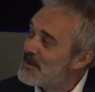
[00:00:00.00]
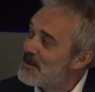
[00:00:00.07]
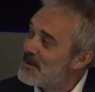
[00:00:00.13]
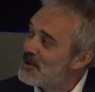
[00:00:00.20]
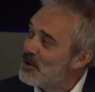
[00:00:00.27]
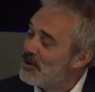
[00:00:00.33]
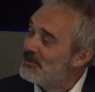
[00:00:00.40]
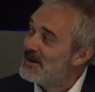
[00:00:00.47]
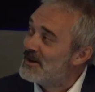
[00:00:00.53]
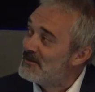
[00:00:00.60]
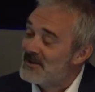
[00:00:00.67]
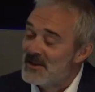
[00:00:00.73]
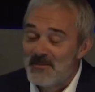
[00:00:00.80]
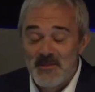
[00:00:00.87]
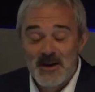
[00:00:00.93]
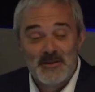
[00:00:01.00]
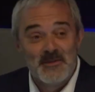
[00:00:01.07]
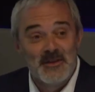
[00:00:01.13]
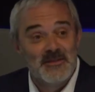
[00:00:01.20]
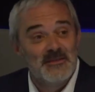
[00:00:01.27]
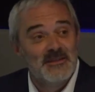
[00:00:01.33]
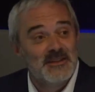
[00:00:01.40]
got rid of at the
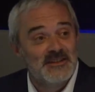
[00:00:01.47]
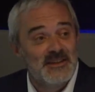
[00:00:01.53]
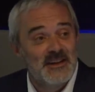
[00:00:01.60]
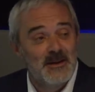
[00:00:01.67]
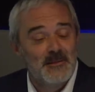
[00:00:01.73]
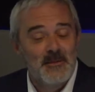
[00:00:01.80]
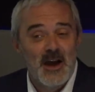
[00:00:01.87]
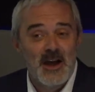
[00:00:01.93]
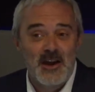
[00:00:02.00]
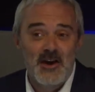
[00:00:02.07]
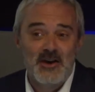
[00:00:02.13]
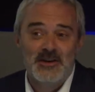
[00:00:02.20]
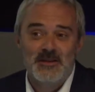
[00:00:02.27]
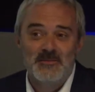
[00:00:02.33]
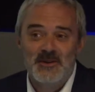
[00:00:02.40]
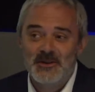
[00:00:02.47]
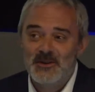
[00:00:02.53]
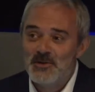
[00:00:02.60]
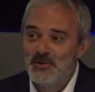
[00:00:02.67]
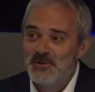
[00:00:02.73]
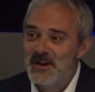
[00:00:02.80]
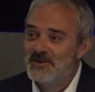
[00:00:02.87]
moment, there's an argument
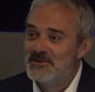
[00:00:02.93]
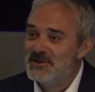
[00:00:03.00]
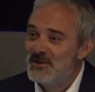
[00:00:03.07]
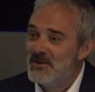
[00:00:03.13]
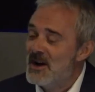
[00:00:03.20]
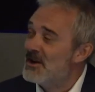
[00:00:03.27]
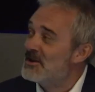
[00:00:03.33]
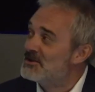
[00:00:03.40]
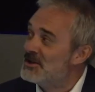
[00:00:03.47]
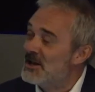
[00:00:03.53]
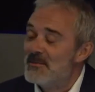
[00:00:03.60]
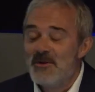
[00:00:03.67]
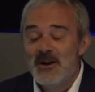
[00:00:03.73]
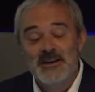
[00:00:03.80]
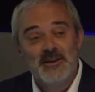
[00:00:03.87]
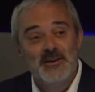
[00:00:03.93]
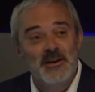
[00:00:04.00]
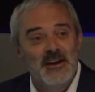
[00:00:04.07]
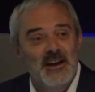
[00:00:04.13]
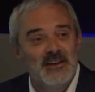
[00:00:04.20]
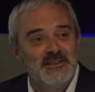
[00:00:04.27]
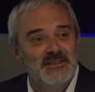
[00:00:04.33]
called undue hardship, where you can
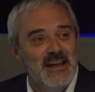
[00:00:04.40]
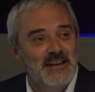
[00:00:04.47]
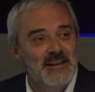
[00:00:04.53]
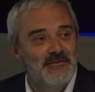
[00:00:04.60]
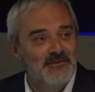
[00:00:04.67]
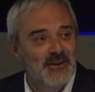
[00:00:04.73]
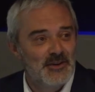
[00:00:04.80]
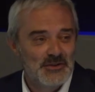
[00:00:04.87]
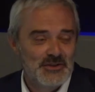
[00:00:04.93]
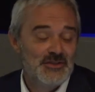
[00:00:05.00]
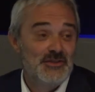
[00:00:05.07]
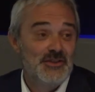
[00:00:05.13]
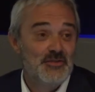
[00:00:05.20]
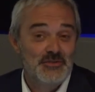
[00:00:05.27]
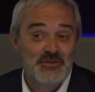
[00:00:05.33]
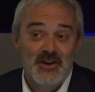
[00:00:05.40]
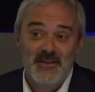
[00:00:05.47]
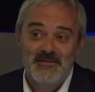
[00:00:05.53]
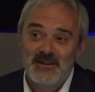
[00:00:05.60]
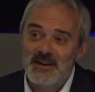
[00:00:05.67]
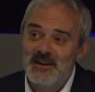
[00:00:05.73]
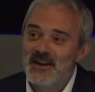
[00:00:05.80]
go and stand in front of, your
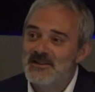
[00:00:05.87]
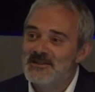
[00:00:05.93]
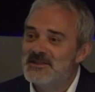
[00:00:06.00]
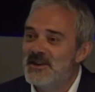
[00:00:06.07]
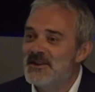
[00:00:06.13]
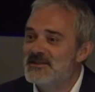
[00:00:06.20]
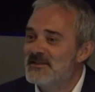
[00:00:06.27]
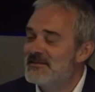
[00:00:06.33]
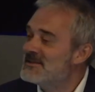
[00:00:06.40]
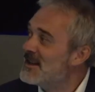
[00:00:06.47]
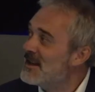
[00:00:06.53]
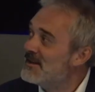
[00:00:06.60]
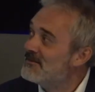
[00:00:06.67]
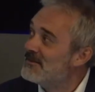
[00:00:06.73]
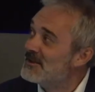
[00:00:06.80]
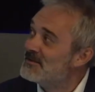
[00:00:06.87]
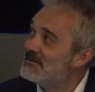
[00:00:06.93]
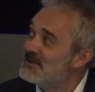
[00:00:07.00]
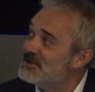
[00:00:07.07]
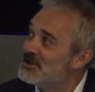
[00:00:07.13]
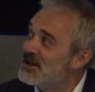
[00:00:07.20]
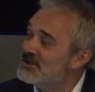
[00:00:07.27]
driver can go and stand in front of a
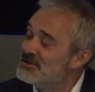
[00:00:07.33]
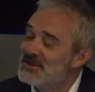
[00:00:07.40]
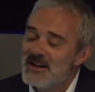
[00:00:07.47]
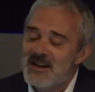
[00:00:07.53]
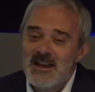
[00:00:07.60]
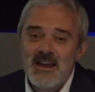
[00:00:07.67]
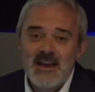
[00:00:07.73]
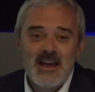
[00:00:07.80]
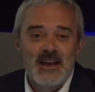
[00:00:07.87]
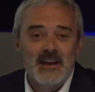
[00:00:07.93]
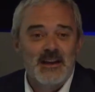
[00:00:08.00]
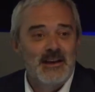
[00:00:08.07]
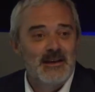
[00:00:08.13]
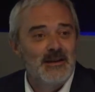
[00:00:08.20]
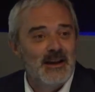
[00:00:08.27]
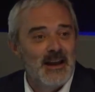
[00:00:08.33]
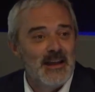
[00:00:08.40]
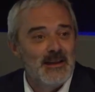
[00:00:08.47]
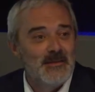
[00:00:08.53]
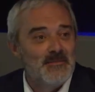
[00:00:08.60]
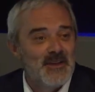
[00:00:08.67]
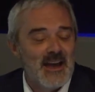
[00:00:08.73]
judge and
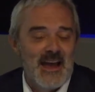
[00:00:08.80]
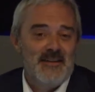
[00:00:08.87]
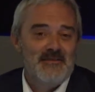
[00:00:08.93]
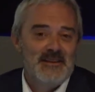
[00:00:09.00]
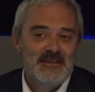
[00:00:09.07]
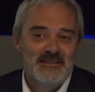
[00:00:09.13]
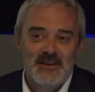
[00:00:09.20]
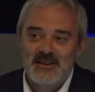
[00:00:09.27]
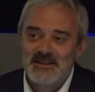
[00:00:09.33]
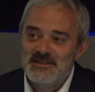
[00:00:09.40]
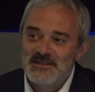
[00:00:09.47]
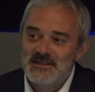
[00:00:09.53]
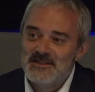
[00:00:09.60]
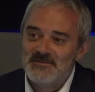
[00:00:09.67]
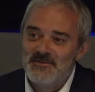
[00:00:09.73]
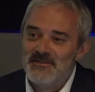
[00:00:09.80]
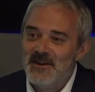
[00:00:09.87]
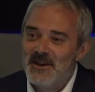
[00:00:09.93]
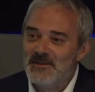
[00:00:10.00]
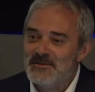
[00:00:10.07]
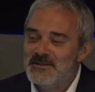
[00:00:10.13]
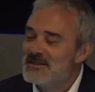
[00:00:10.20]
claim that having his licence
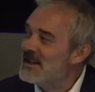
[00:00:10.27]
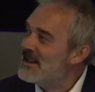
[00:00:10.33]
revoked